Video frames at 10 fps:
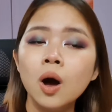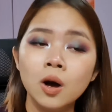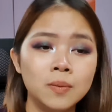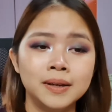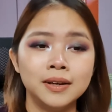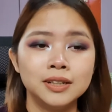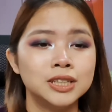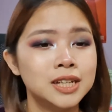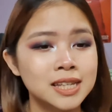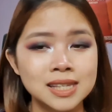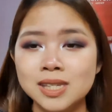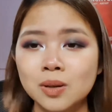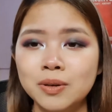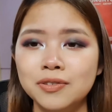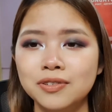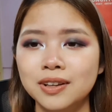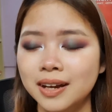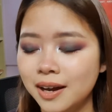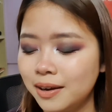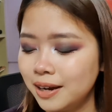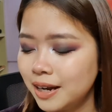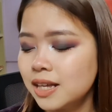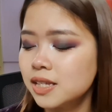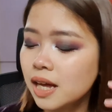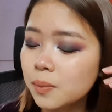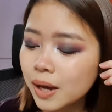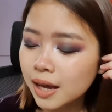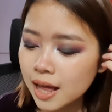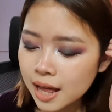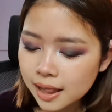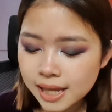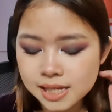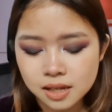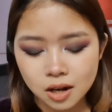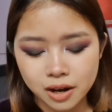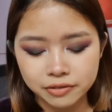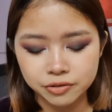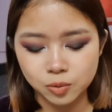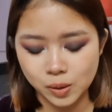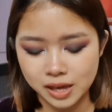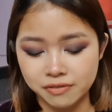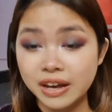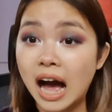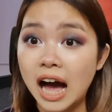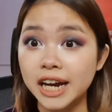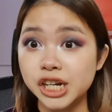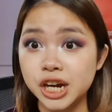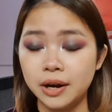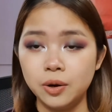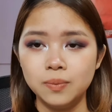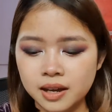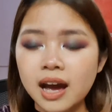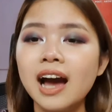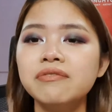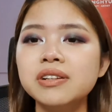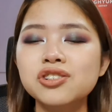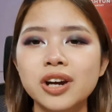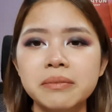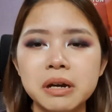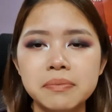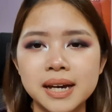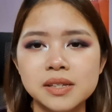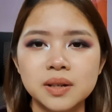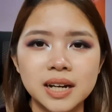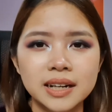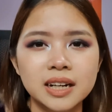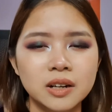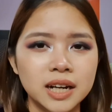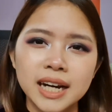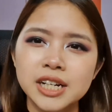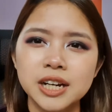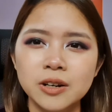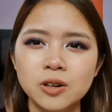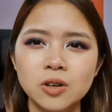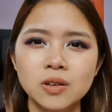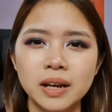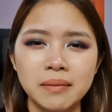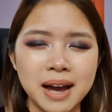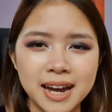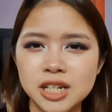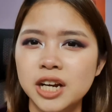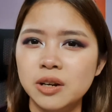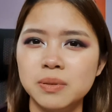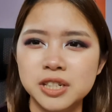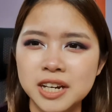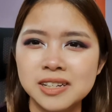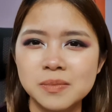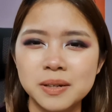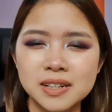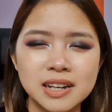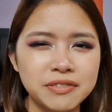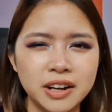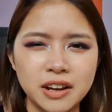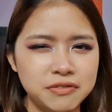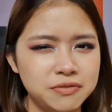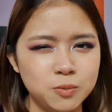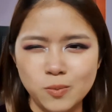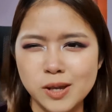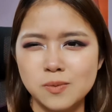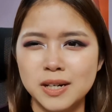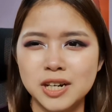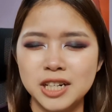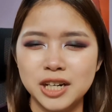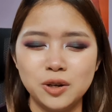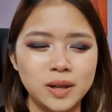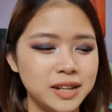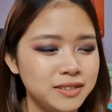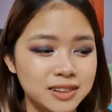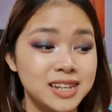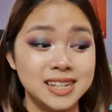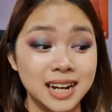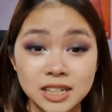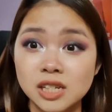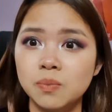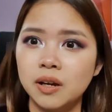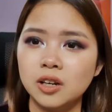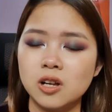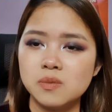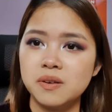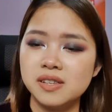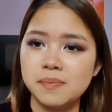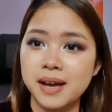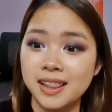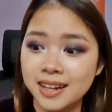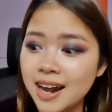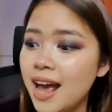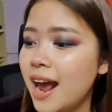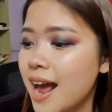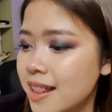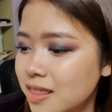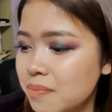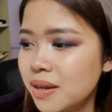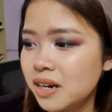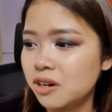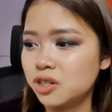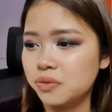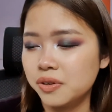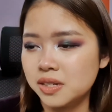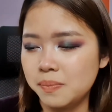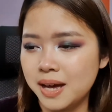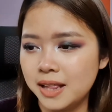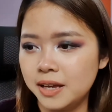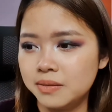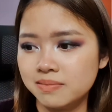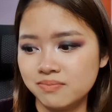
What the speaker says: Oh my gosh, it's so beautiful. Okay, so anyway, let's start off with eyeshadow. I've been trying my best to cut down eyeshadow, like my eyeshadow purchases, because I find I have way too much eyeshadow. Like, listen, I just bought the Conspiracy palette and the Mini Controversy palette.